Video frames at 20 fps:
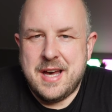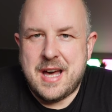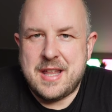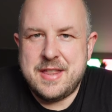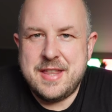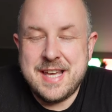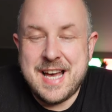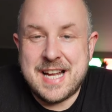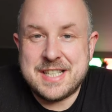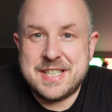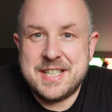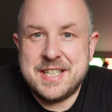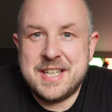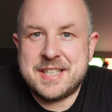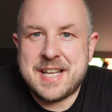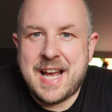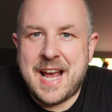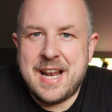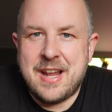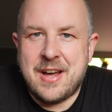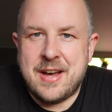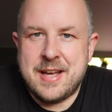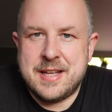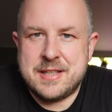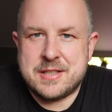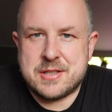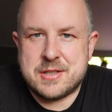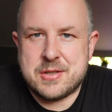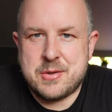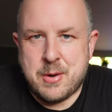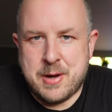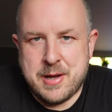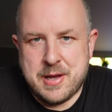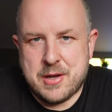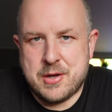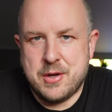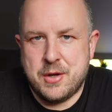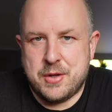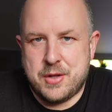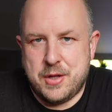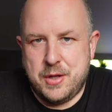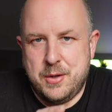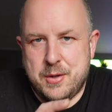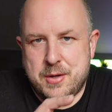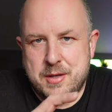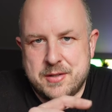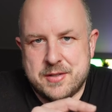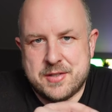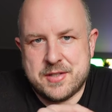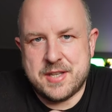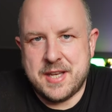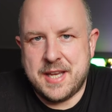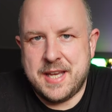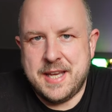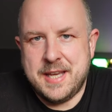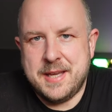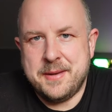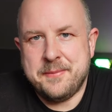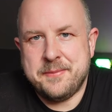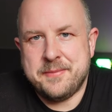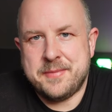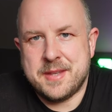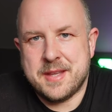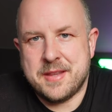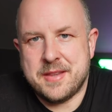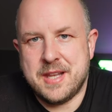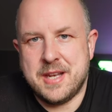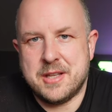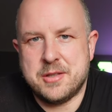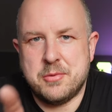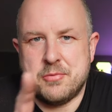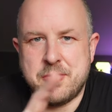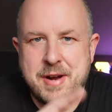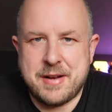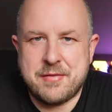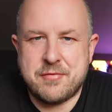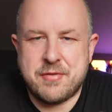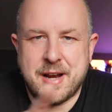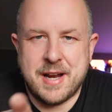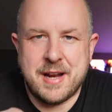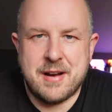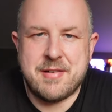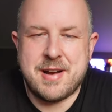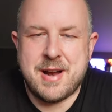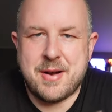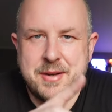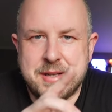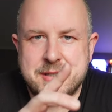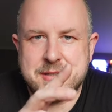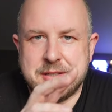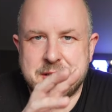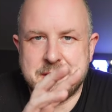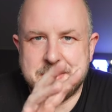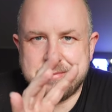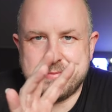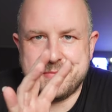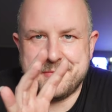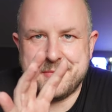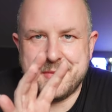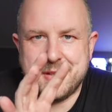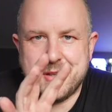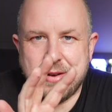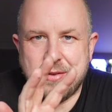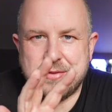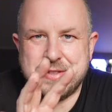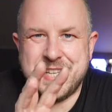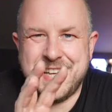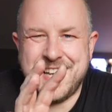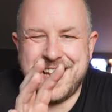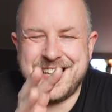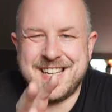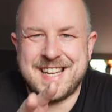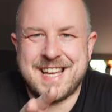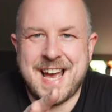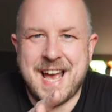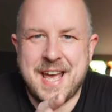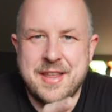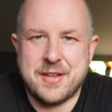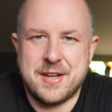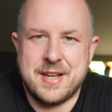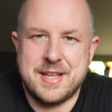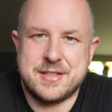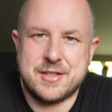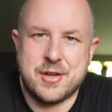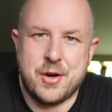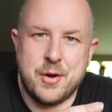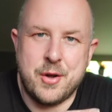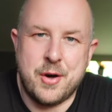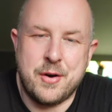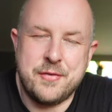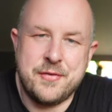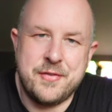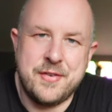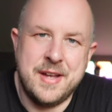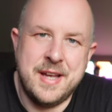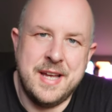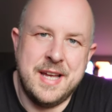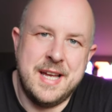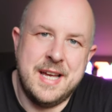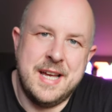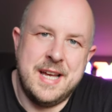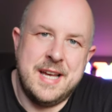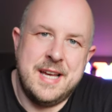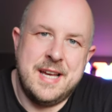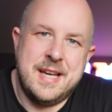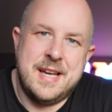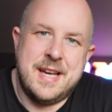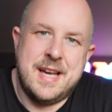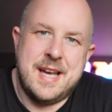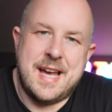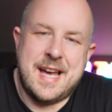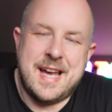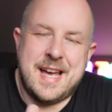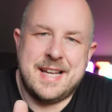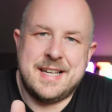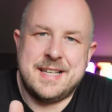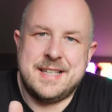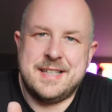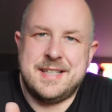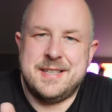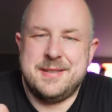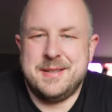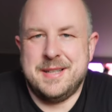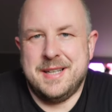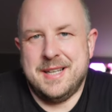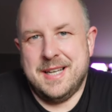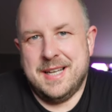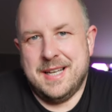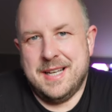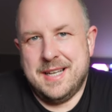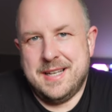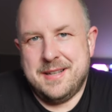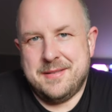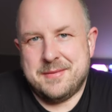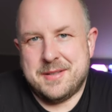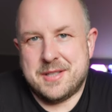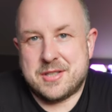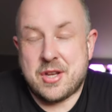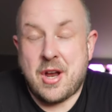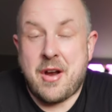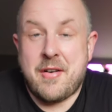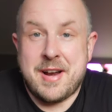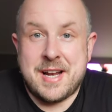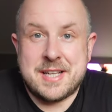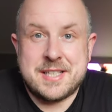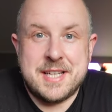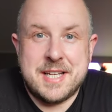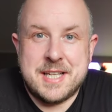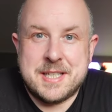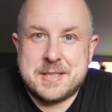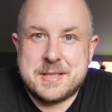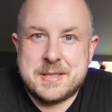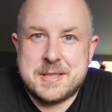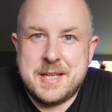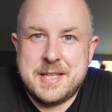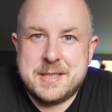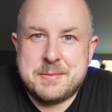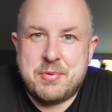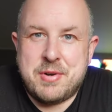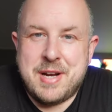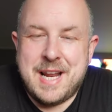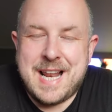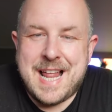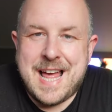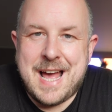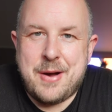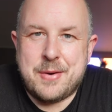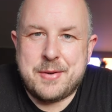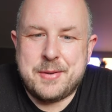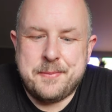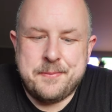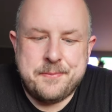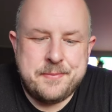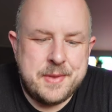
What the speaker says: I think actually in the daylight, it's quite good that you can see the little red ring around it to obviously indicate that it's gone off. And the siren actually is pretty loud.